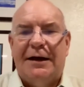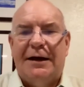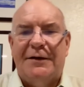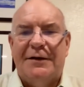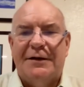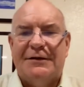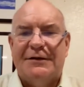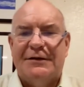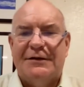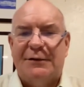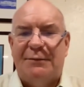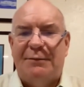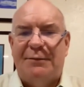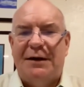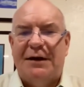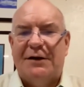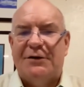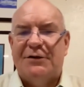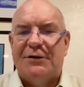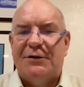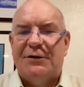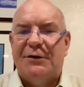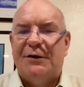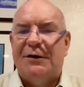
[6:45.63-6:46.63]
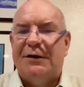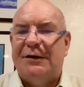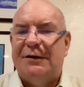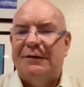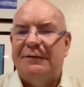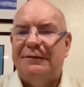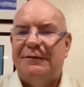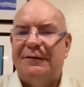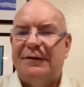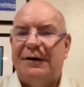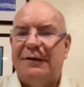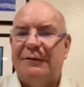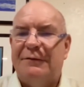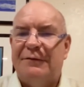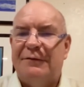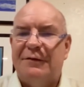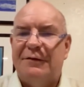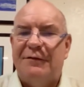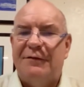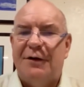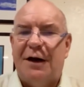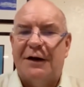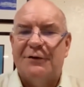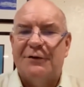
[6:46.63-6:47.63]
This is a picture of the
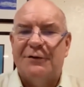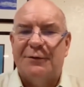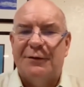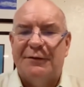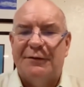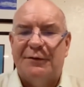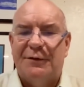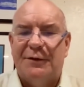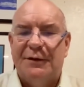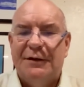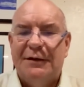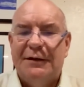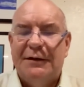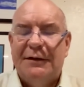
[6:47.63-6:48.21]
Fox River